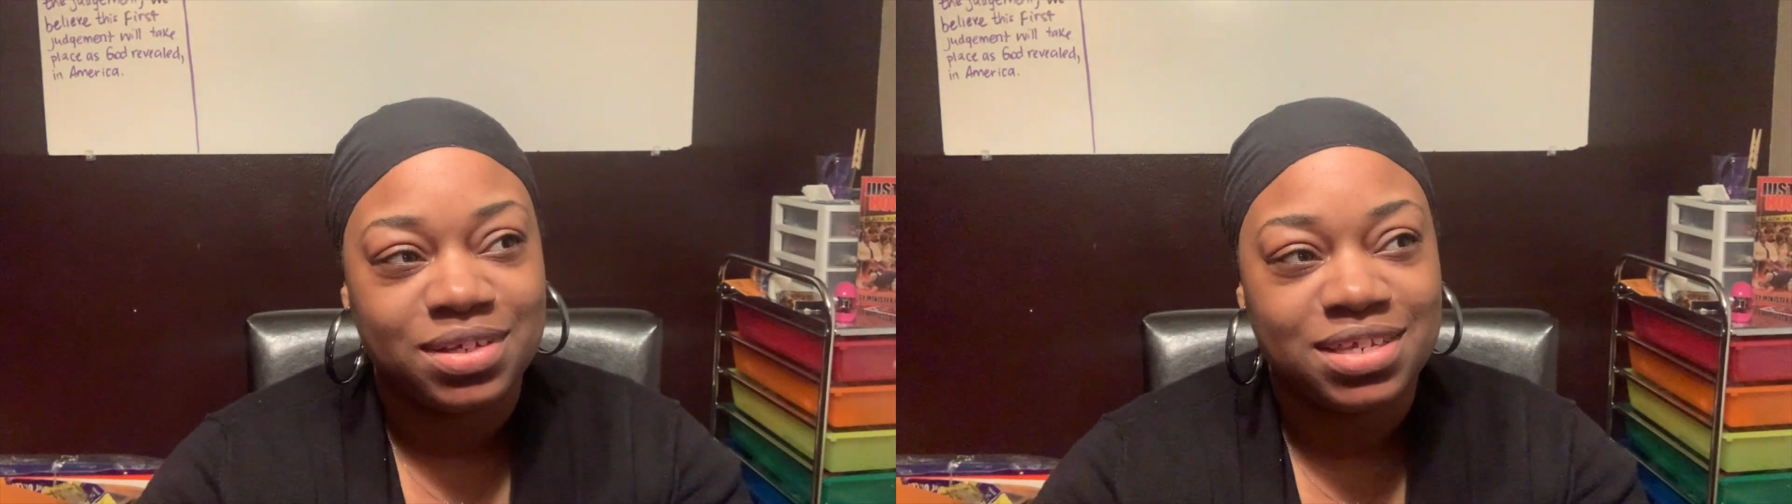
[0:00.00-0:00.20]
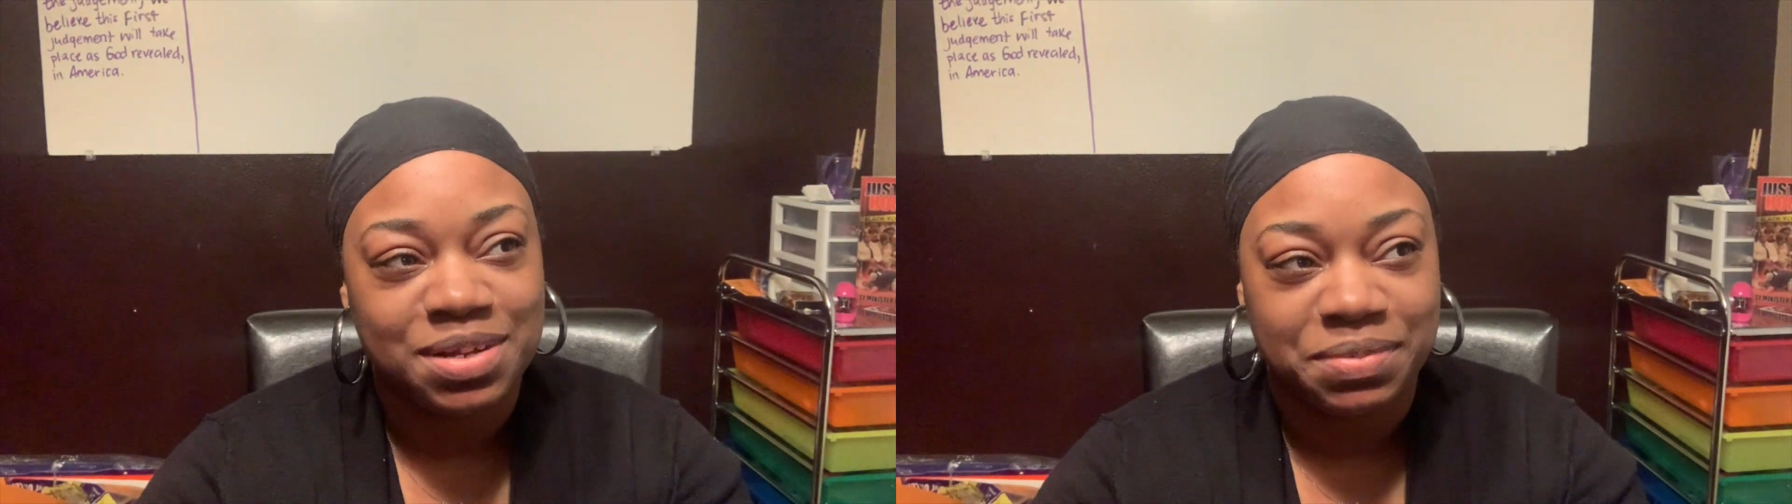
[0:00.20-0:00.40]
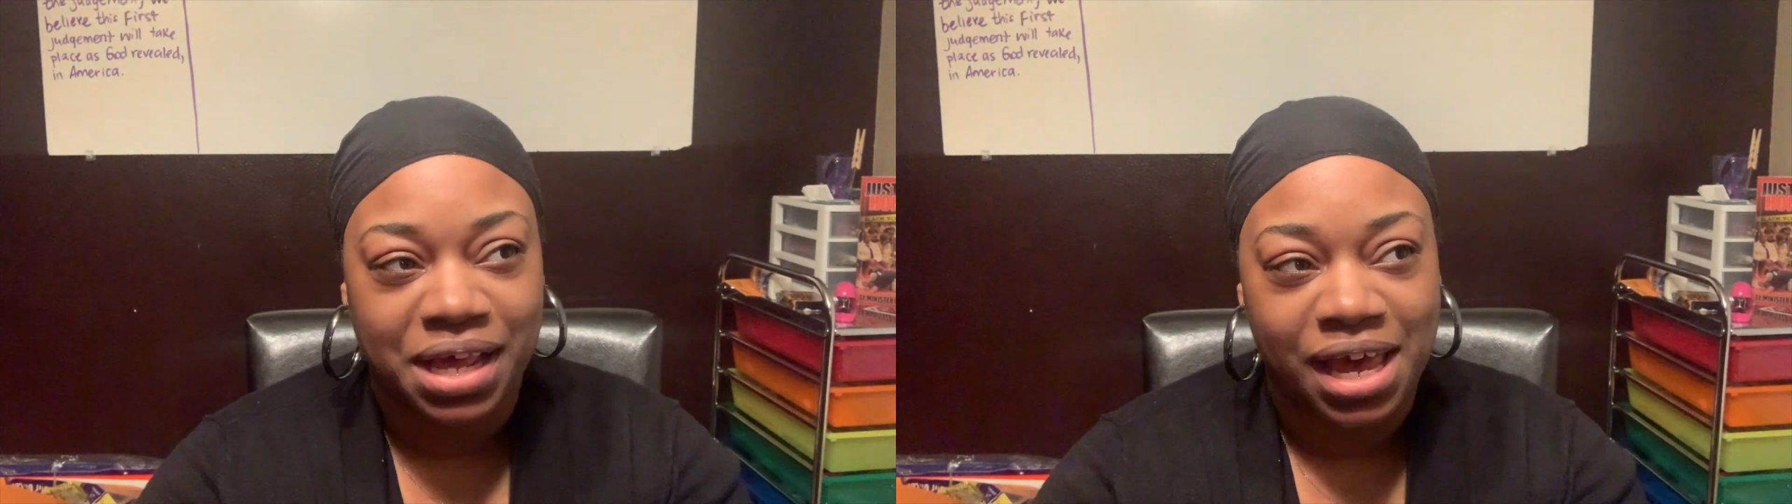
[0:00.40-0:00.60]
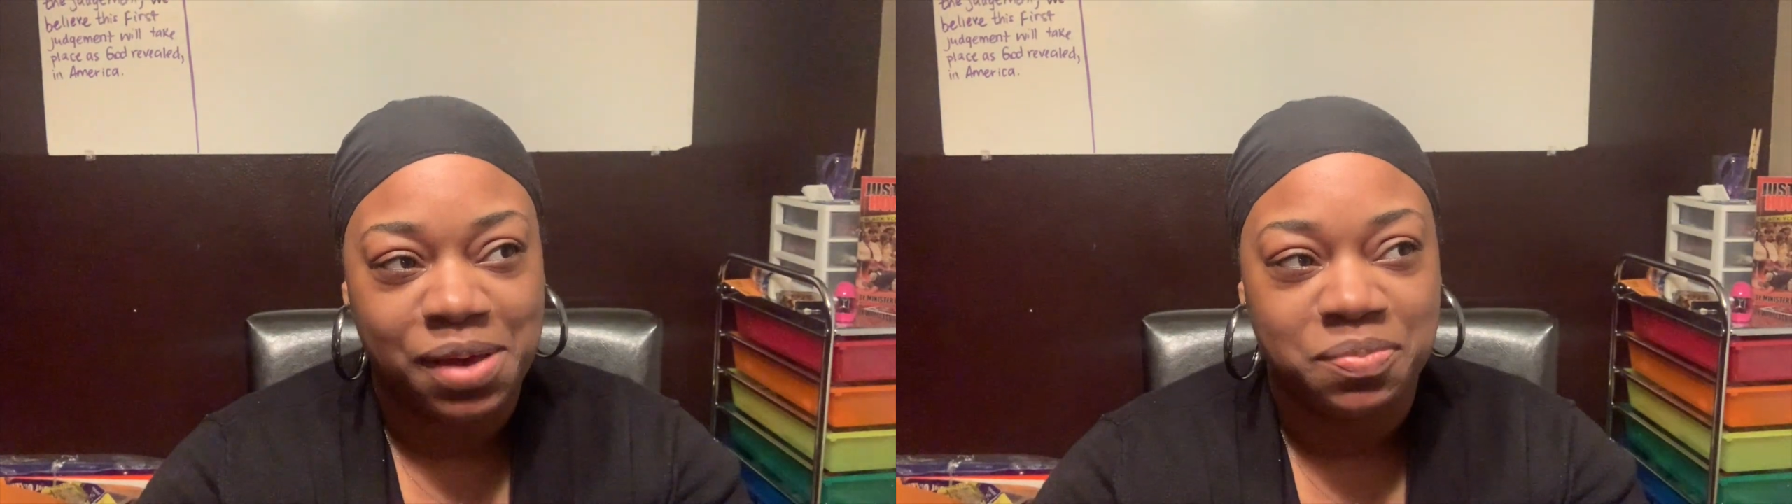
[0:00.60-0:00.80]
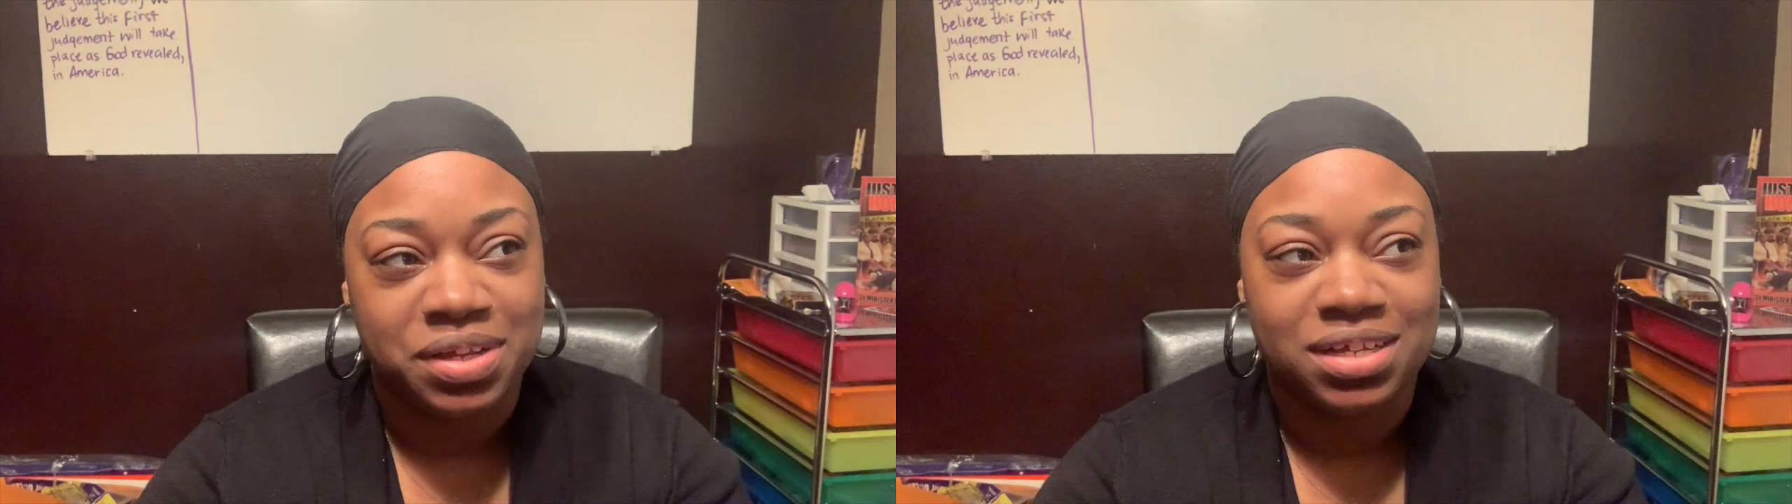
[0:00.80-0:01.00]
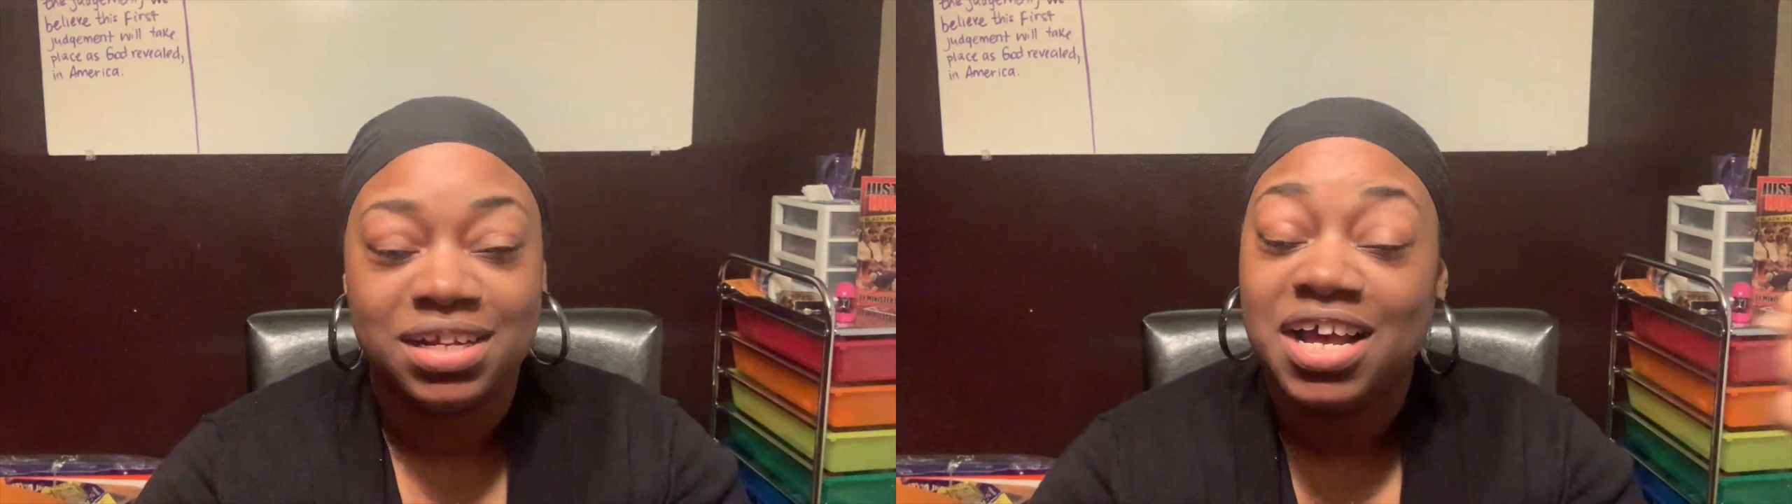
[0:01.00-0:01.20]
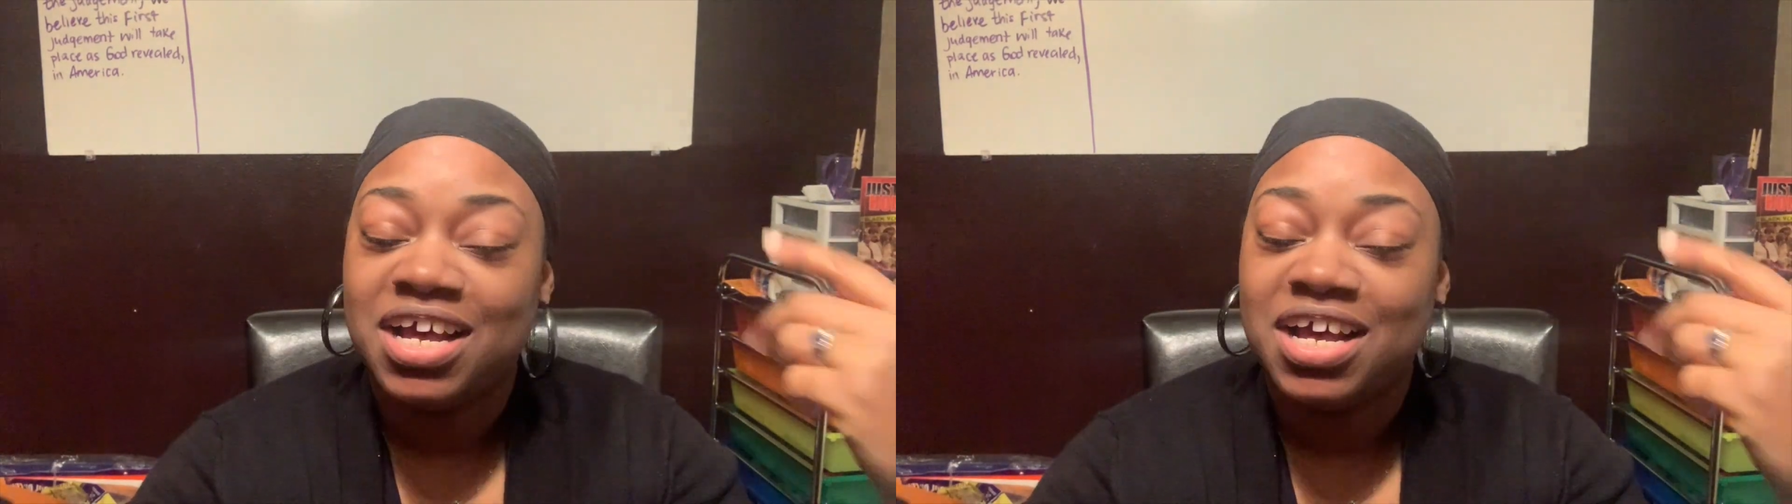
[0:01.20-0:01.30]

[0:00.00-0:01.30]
something happened.